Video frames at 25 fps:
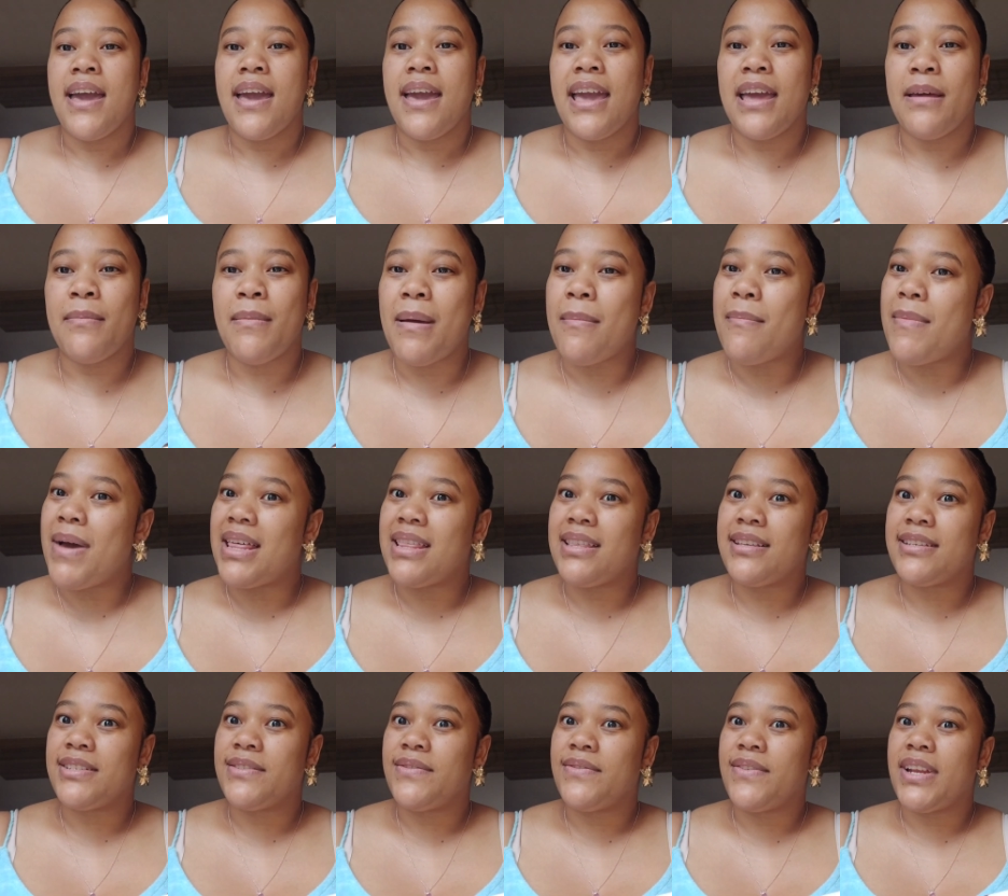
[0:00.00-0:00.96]
and my
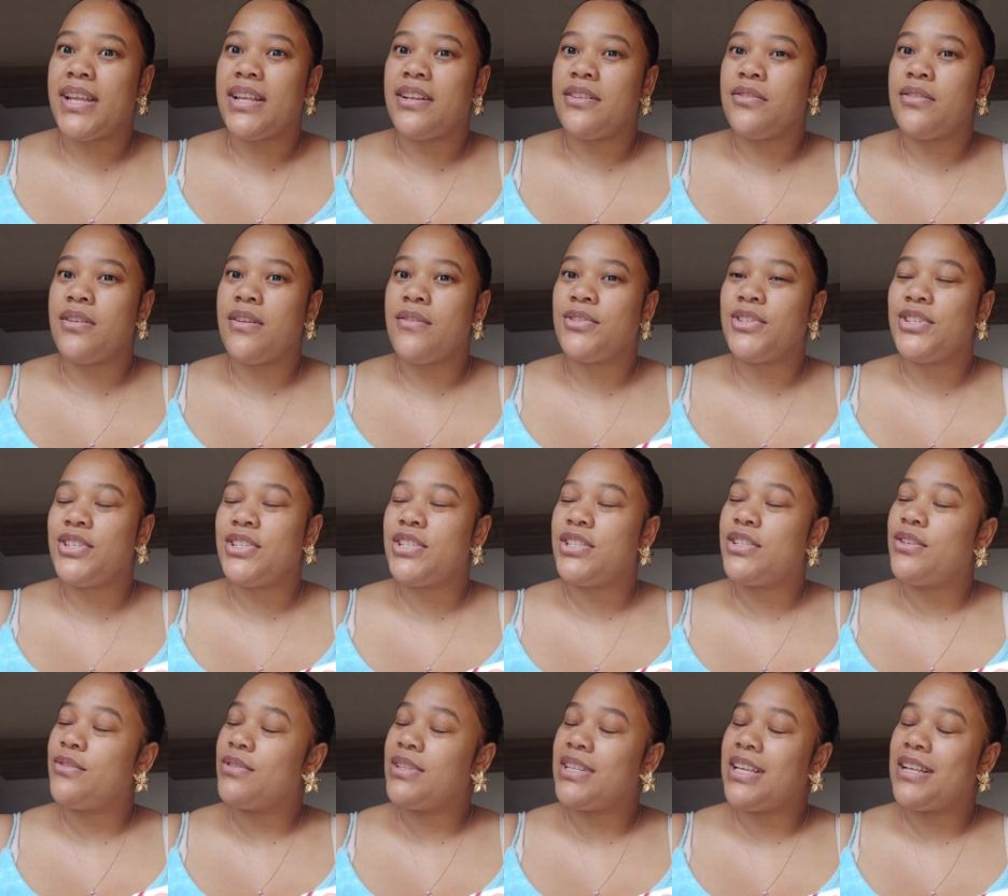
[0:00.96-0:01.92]
mother's friend you know she
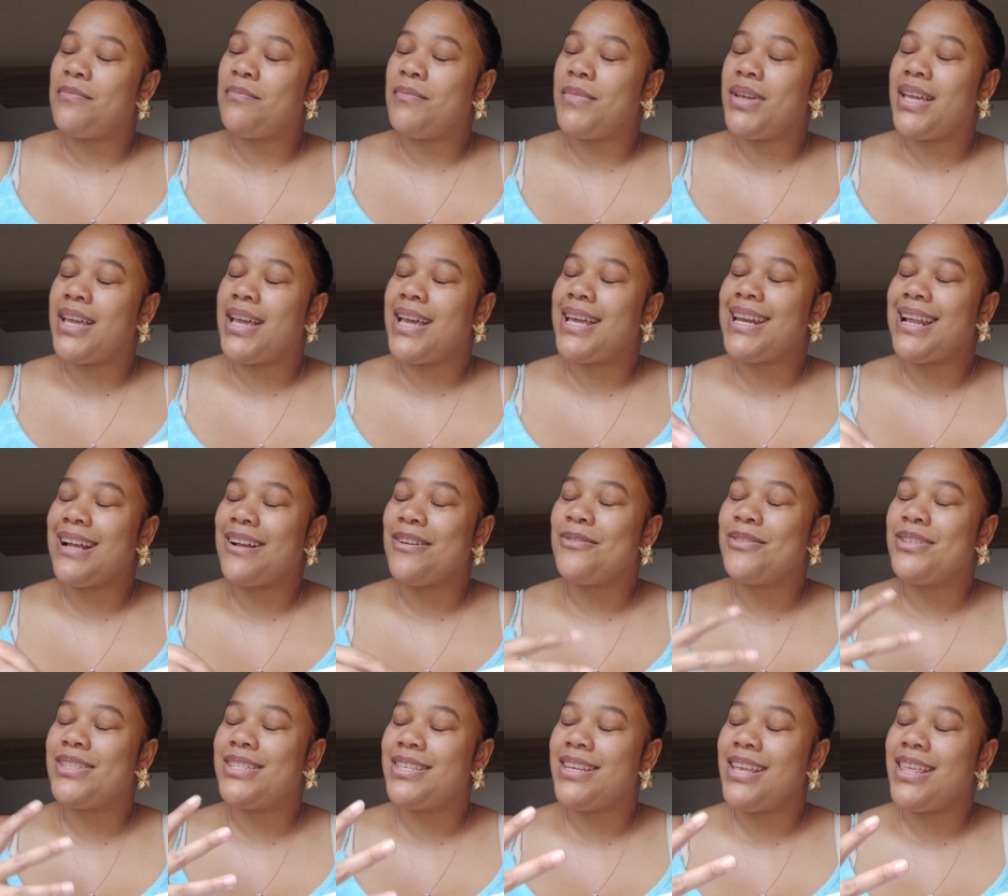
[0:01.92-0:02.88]
just looked at me and I
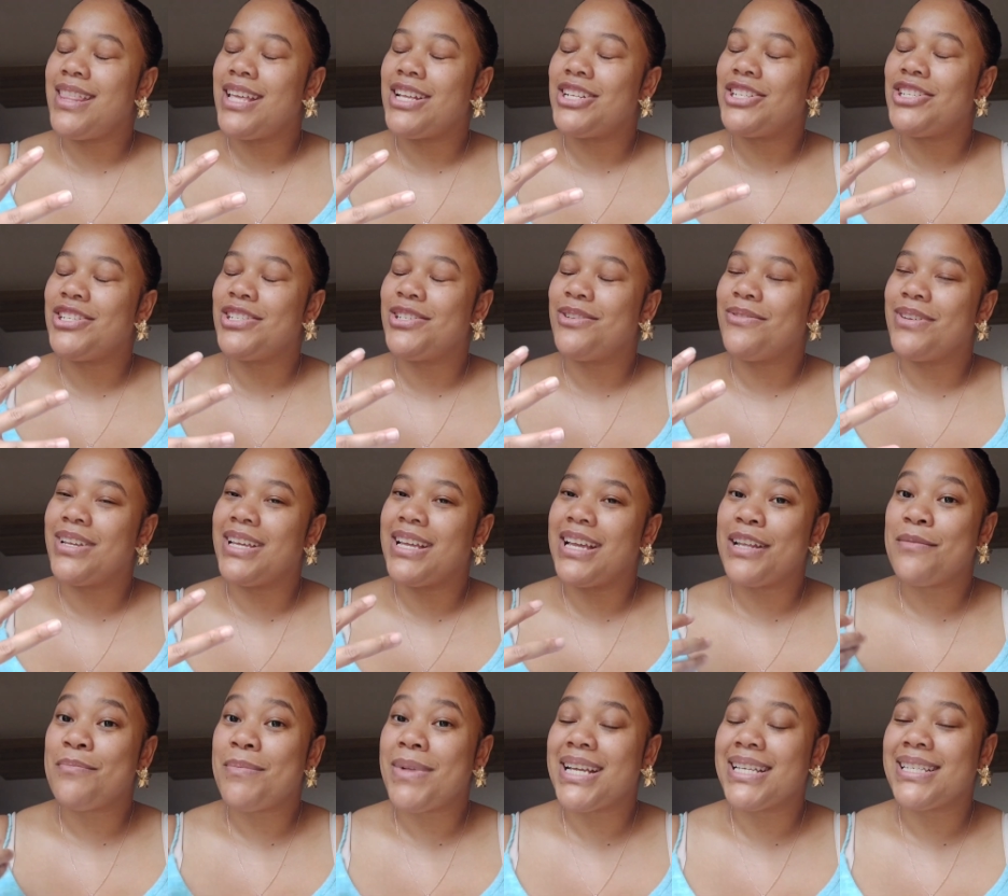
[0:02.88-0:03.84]
could see that she's looking
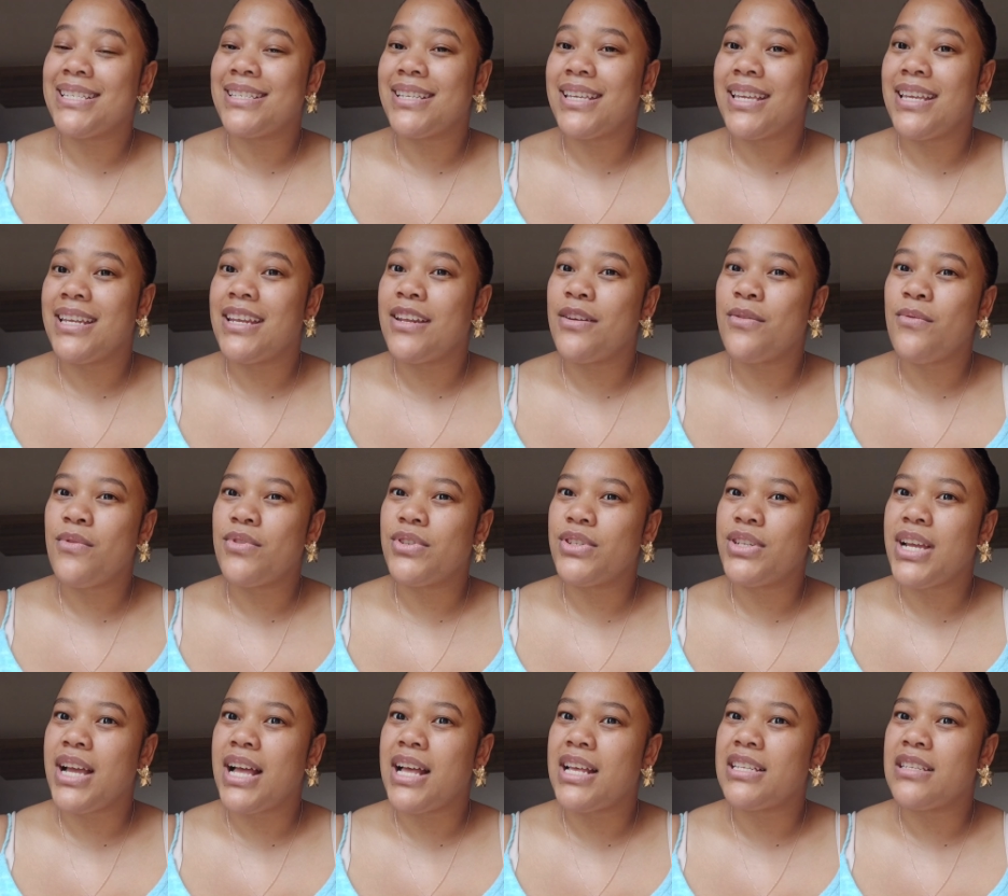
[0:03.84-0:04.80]
at my skin and all
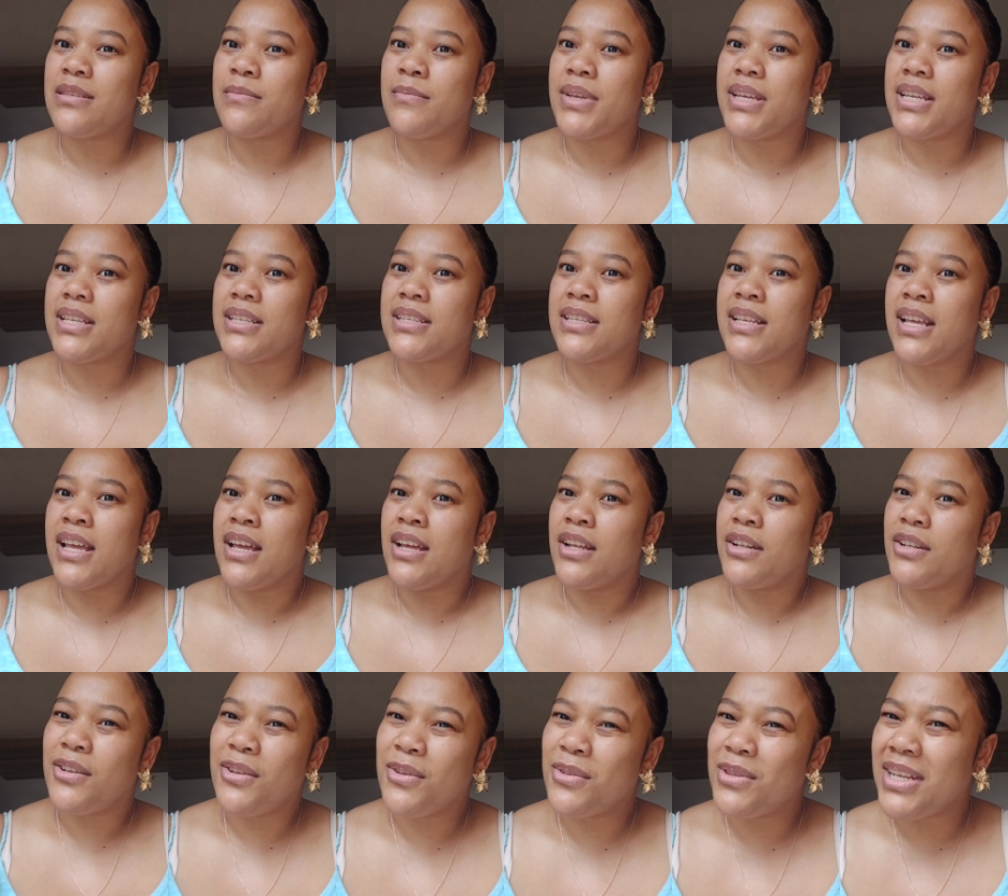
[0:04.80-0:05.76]
she asked me is
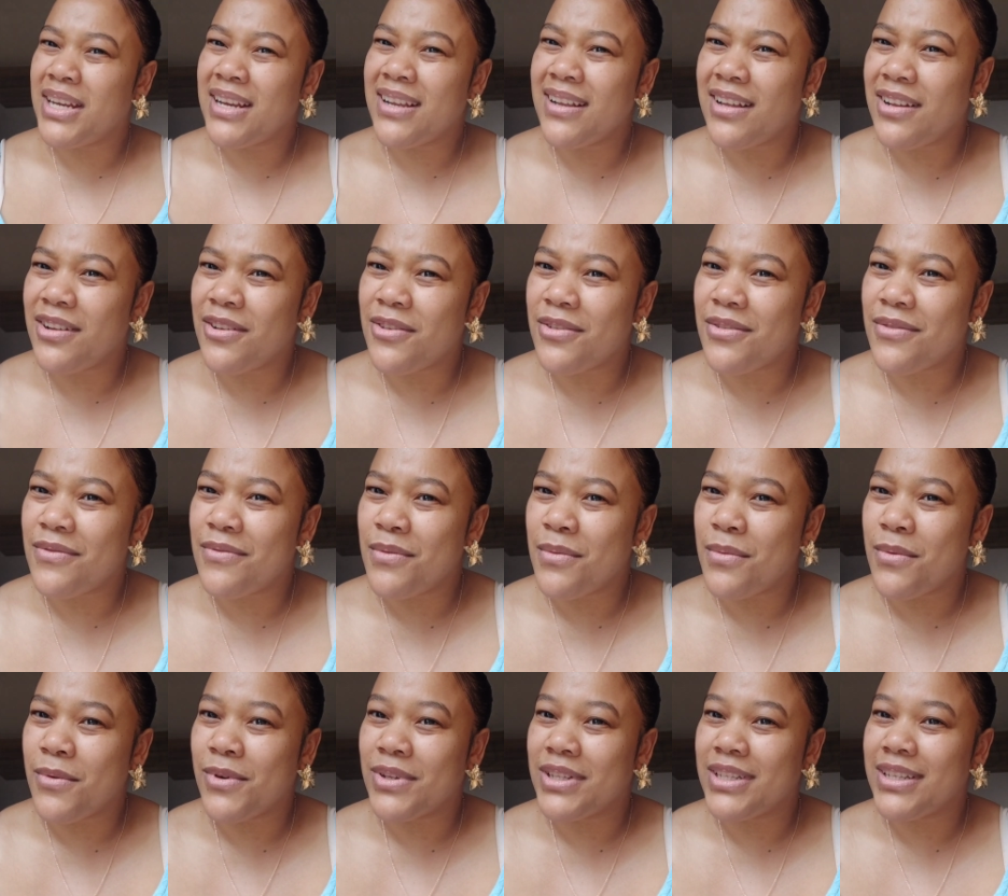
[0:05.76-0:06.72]
do you drink a lot of
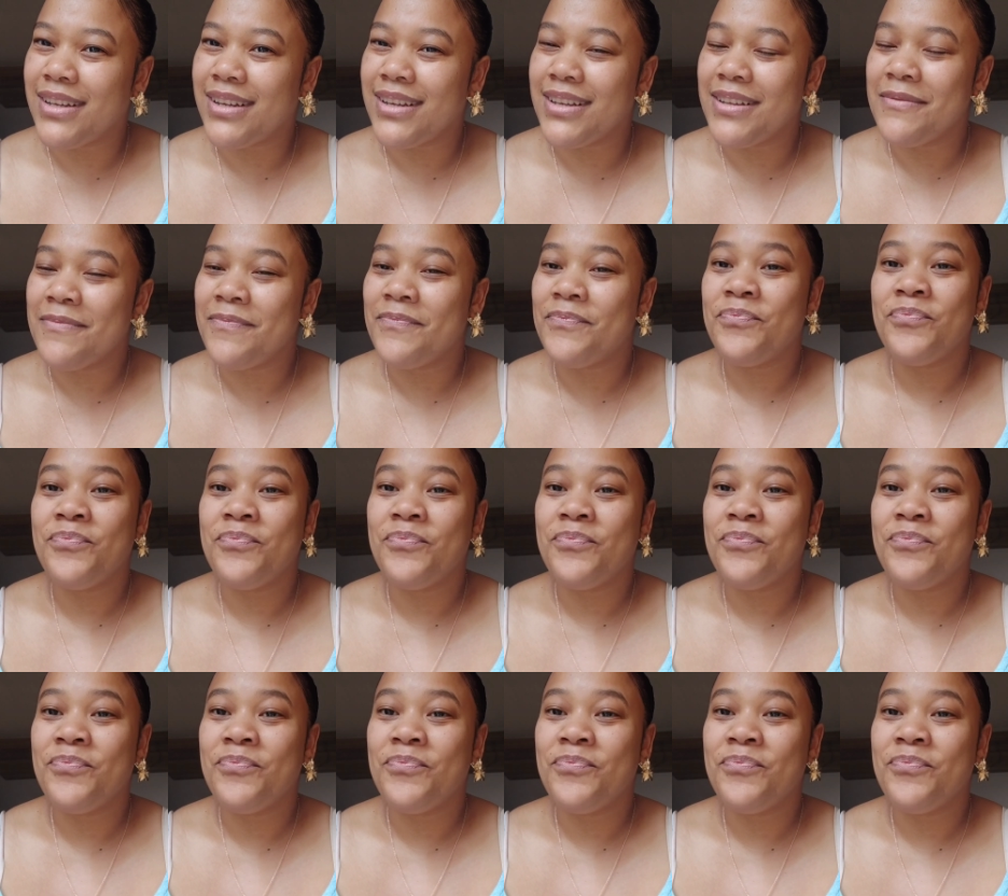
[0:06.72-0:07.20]
water